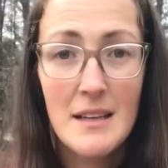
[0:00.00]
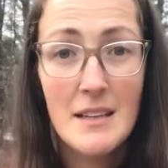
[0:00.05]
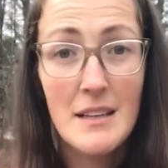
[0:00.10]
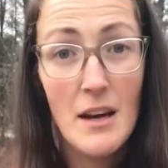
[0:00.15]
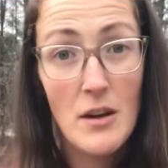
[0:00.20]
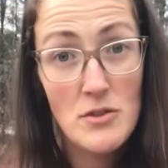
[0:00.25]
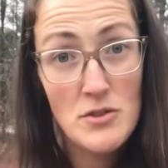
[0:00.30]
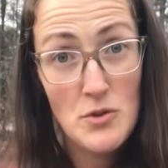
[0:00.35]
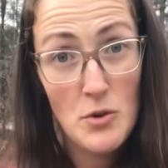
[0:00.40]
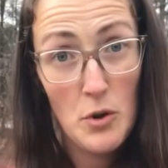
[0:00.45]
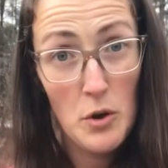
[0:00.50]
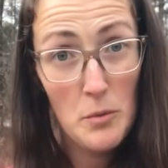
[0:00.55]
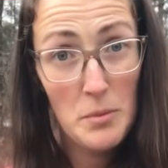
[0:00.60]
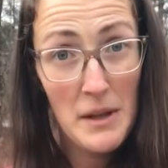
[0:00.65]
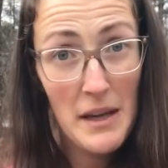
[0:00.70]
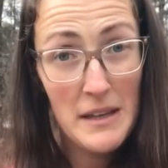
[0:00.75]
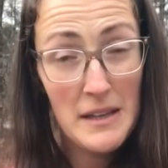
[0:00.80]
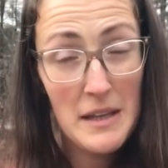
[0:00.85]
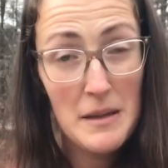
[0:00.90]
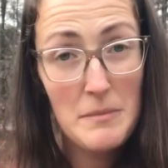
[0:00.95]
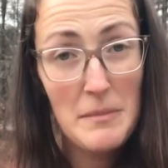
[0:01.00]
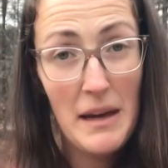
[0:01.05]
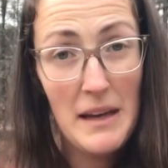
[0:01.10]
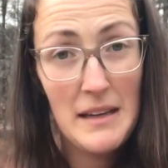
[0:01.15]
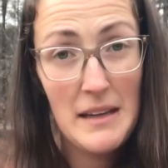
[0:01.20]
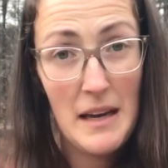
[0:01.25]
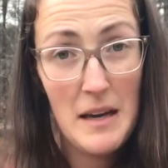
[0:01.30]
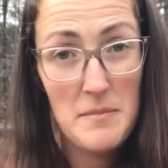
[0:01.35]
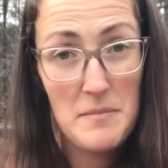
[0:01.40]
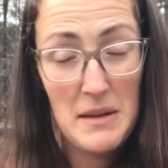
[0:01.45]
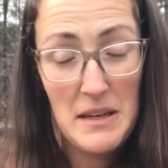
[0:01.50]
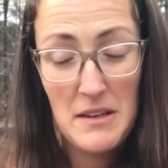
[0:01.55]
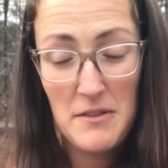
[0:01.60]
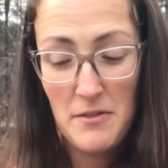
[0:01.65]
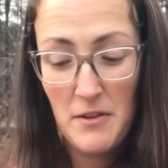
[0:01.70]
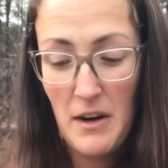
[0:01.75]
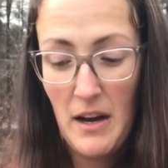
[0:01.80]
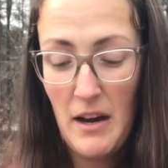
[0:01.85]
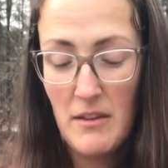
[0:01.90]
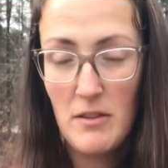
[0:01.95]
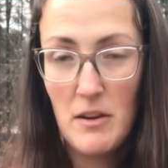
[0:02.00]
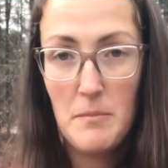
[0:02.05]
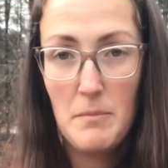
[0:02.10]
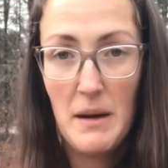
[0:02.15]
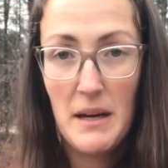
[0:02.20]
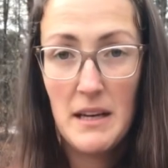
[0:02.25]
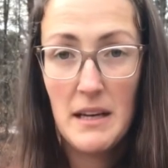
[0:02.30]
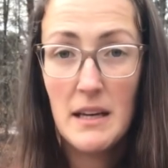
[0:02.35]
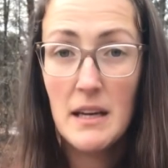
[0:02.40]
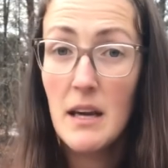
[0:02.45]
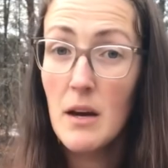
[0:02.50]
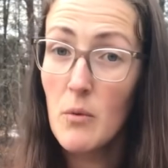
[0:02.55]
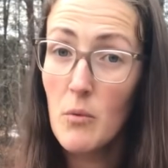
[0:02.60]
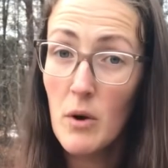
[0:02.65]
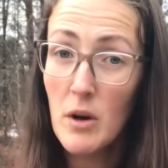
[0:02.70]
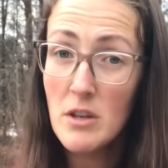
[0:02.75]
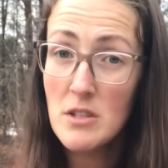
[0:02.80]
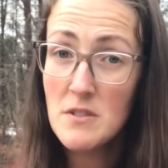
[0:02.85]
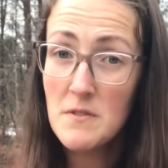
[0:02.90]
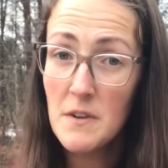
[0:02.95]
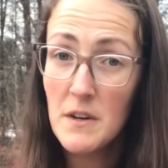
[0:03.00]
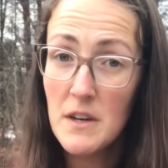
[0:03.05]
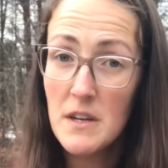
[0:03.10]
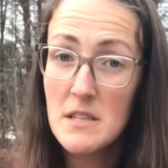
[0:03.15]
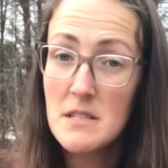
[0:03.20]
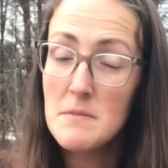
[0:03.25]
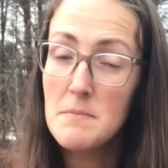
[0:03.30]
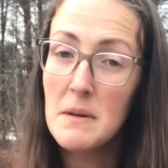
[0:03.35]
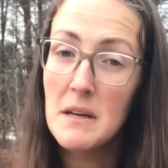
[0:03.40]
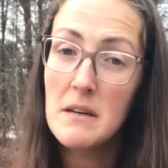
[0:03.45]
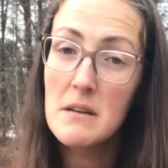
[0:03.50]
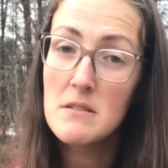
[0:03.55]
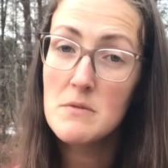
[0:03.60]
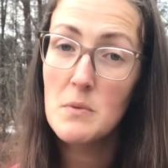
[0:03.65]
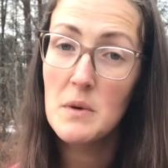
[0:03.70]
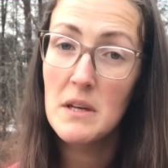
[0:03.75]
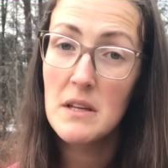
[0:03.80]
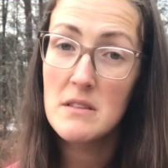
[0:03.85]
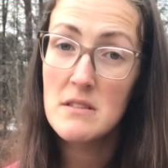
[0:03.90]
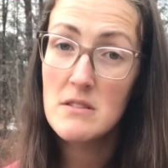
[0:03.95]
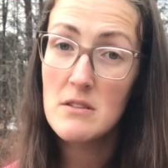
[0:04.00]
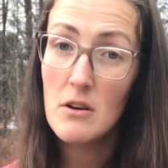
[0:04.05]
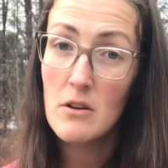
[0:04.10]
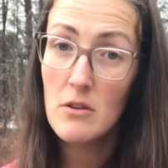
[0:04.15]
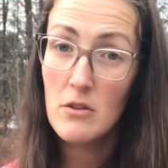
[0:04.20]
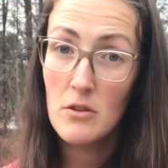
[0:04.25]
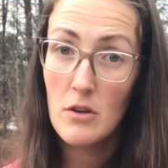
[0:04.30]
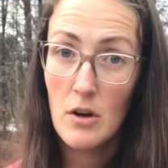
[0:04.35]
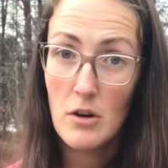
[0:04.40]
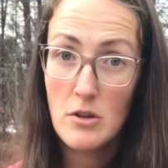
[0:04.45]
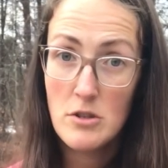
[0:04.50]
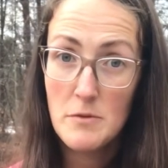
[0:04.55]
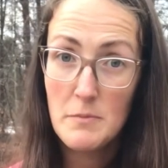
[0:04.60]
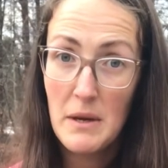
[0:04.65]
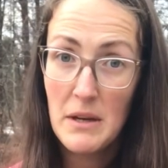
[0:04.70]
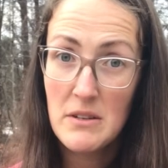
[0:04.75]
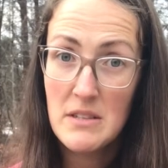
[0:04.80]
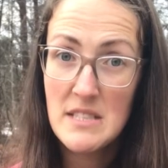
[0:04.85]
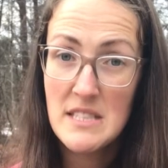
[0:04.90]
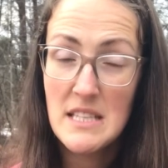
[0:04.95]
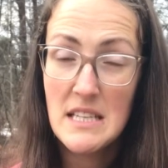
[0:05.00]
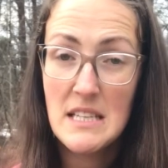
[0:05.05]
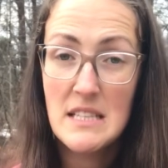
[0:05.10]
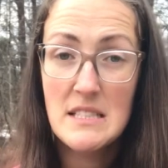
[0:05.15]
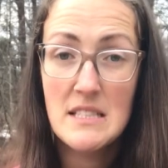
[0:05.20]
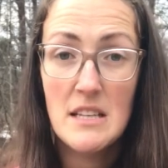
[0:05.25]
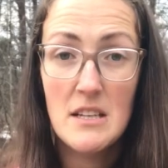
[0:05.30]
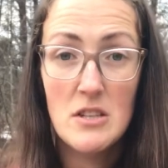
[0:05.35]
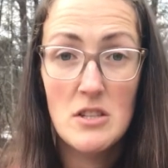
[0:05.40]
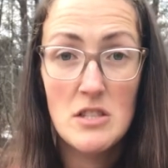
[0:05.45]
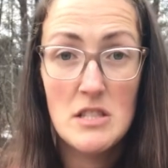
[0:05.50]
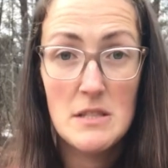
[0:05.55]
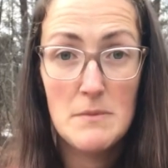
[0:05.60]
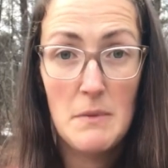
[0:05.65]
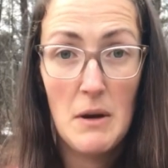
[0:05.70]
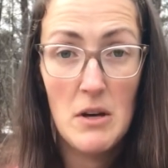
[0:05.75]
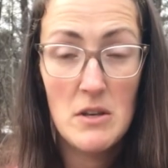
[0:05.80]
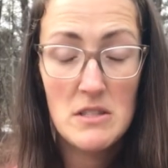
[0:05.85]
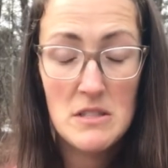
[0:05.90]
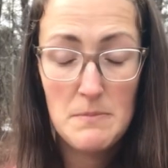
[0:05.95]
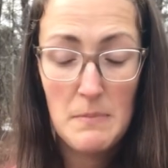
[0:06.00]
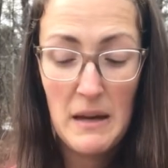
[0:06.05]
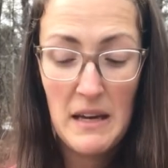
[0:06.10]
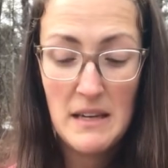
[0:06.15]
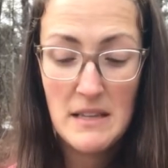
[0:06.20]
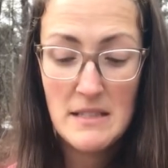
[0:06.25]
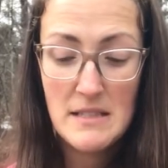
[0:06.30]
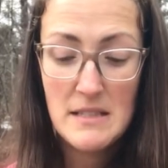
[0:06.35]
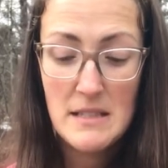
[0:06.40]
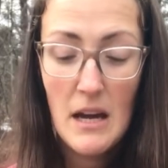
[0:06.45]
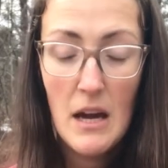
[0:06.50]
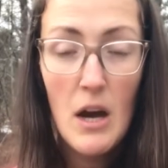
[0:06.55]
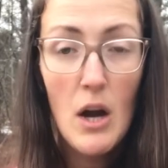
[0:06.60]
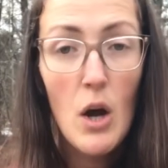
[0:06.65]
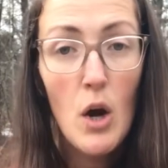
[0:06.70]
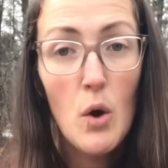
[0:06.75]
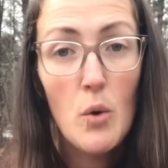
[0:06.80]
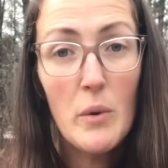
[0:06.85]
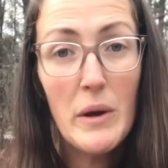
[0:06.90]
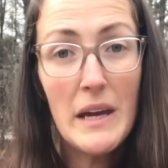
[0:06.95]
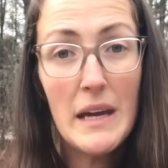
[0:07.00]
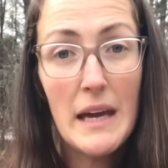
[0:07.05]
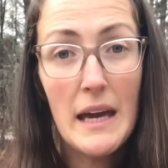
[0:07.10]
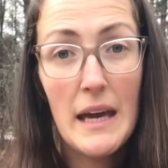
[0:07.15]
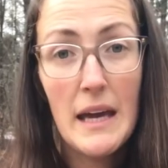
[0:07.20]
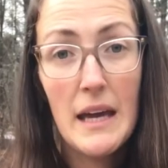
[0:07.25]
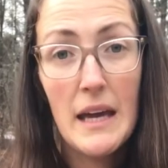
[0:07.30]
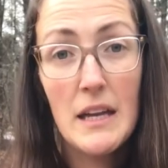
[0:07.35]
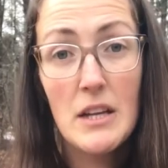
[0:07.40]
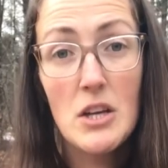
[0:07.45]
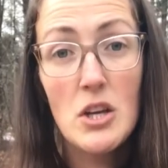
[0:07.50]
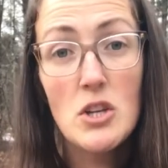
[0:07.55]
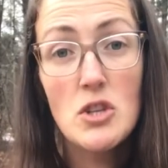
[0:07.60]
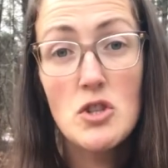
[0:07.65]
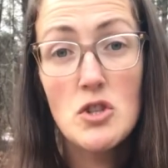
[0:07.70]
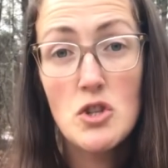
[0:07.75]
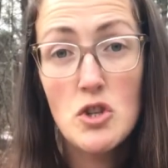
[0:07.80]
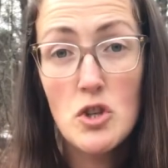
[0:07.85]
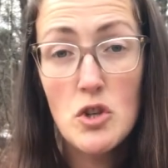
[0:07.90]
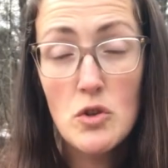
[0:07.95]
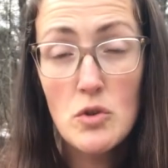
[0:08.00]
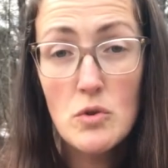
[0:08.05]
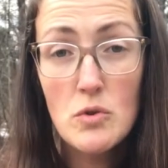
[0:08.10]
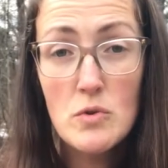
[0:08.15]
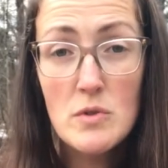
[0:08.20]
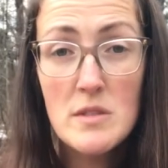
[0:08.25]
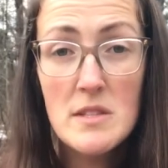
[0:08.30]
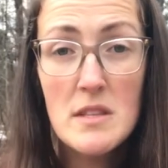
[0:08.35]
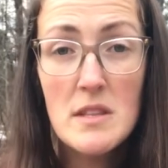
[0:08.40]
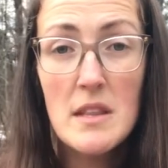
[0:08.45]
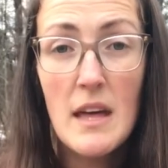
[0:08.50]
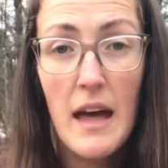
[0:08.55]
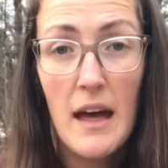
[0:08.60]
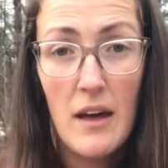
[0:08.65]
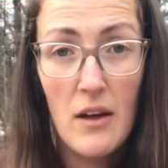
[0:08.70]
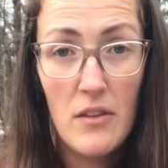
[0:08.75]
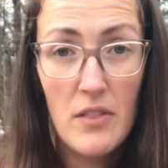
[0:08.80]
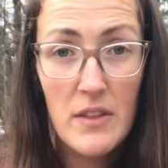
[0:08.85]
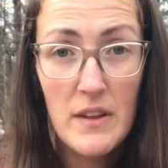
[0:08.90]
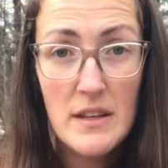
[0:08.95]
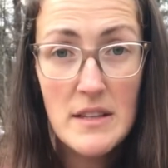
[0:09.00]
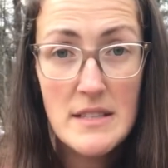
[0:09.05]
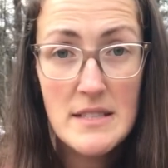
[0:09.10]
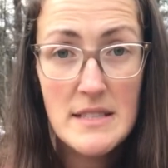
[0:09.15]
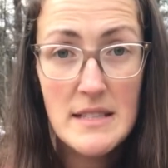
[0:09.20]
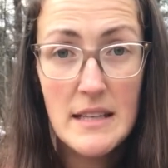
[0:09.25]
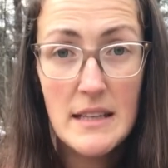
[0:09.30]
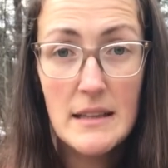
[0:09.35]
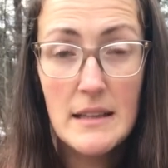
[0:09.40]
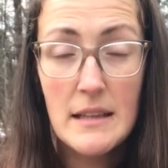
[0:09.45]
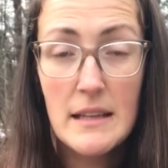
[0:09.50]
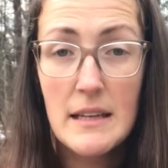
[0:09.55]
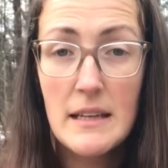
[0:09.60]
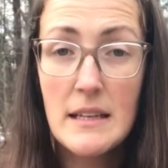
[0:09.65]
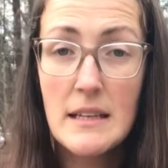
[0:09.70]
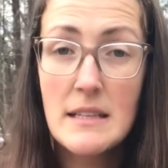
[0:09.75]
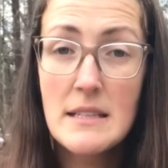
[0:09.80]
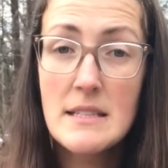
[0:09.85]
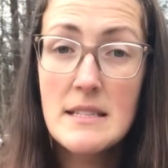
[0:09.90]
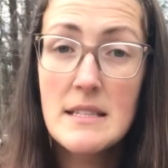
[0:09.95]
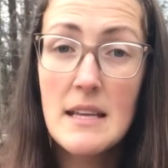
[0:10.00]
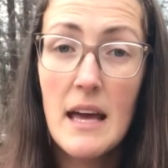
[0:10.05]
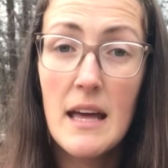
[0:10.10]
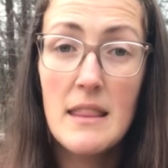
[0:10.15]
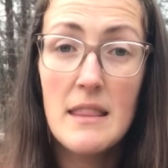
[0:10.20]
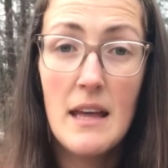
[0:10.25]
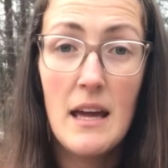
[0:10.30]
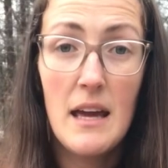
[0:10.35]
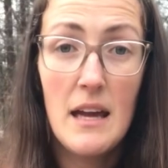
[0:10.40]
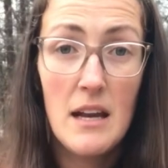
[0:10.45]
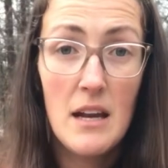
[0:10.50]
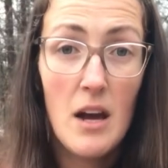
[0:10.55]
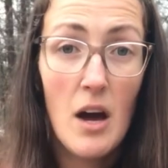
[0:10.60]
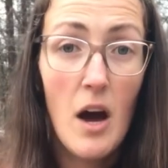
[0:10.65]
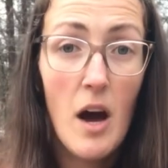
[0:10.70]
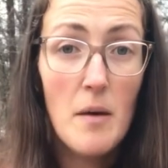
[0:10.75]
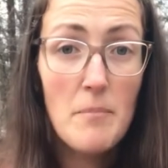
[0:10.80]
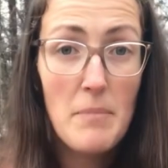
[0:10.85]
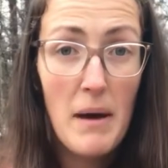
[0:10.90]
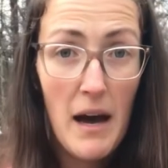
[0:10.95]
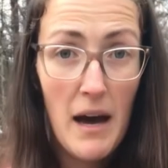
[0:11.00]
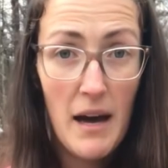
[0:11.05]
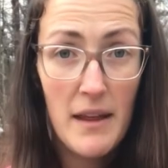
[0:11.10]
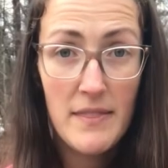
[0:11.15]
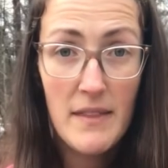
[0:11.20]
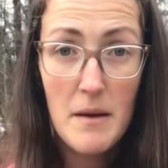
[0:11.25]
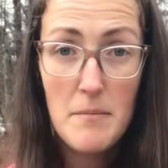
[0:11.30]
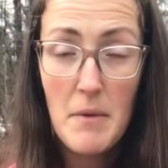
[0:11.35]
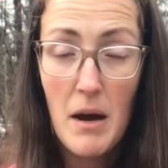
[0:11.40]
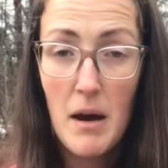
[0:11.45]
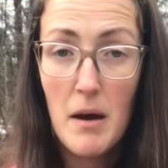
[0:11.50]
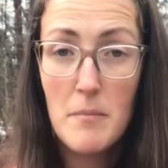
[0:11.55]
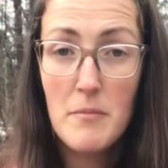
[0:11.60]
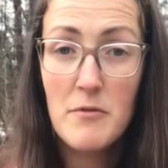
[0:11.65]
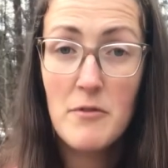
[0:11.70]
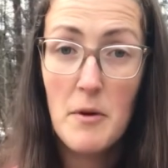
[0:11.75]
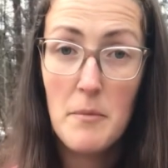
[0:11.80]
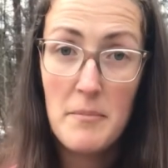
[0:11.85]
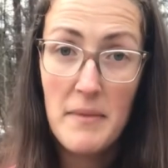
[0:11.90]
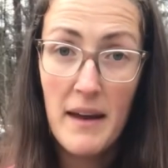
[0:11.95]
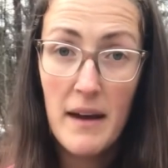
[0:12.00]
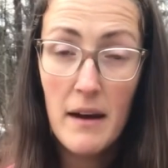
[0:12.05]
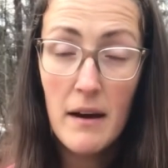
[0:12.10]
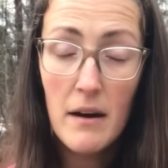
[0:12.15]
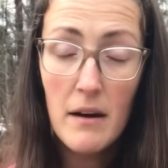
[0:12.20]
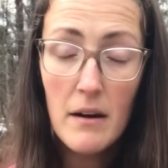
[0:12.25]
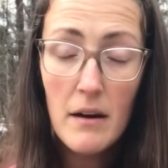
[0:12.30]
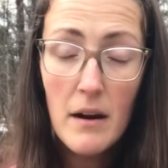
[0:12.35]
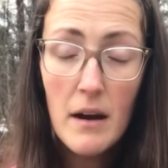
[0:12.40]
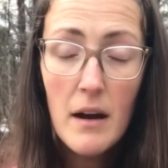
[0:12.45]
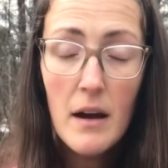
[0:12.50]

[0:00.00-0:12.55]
Now, soil blocking may not be for everybody. It works for us because we can start a large amount of seeds in a small space. We can choose the healthiest seedlings and then pot them up from there.